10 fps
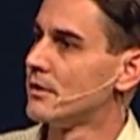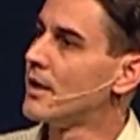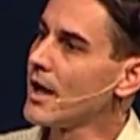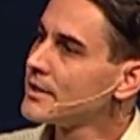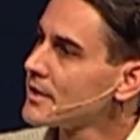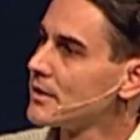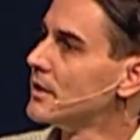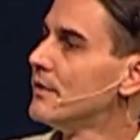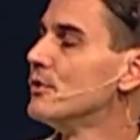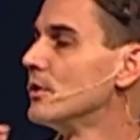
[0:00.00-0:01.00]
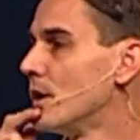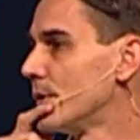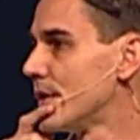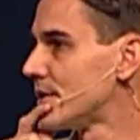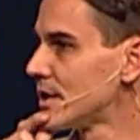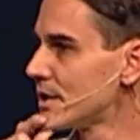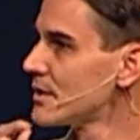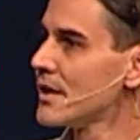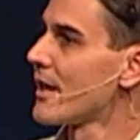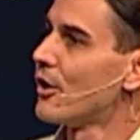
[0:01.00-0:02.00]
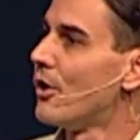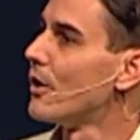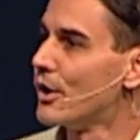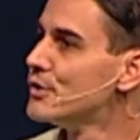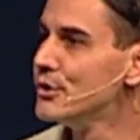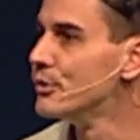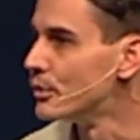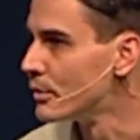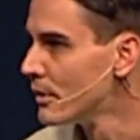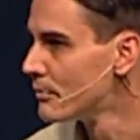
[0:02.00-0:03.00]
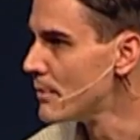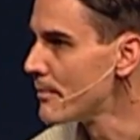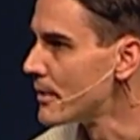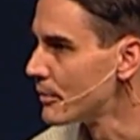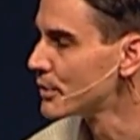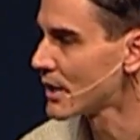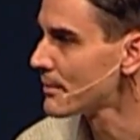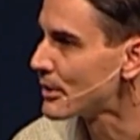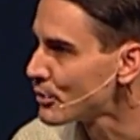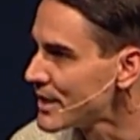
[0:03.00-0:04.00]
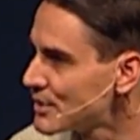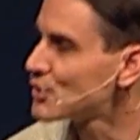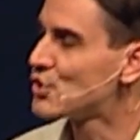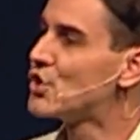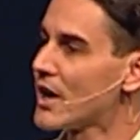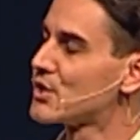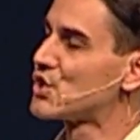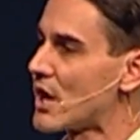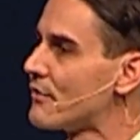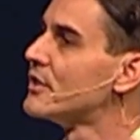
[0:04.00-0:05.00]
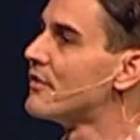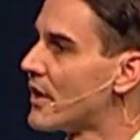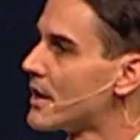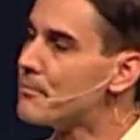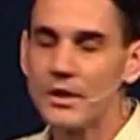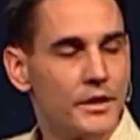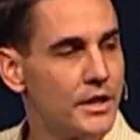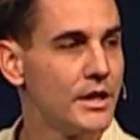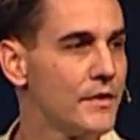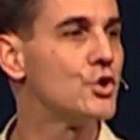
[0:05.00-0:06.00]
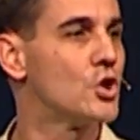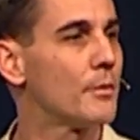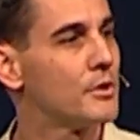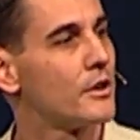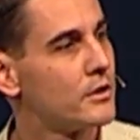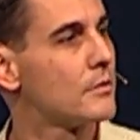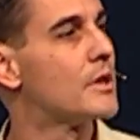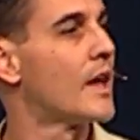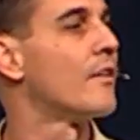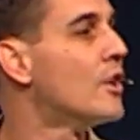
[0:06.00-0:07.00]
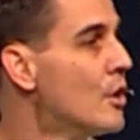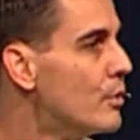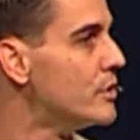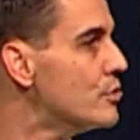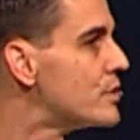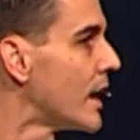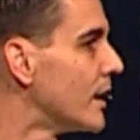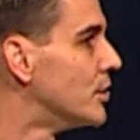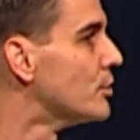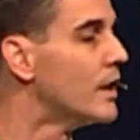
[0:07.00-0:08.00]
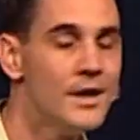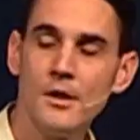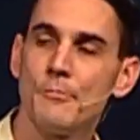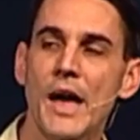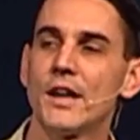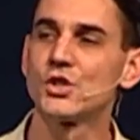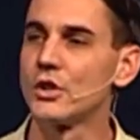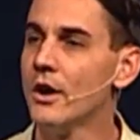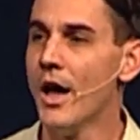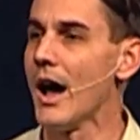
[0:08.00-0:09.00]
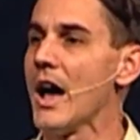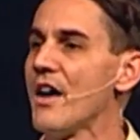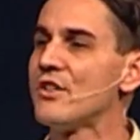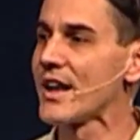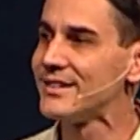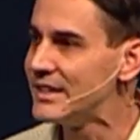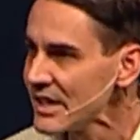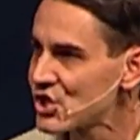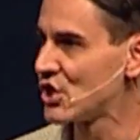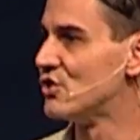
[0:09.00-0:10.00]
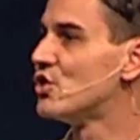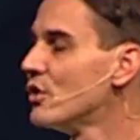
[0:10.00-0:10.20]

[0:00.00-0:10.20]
God doesn't leave you alone in this. This is not all on you. Remember, we're talking about grace. This is God's sovereign divine ability to get the job done on your behalf when you can't do it. Pastor, I've got addictions.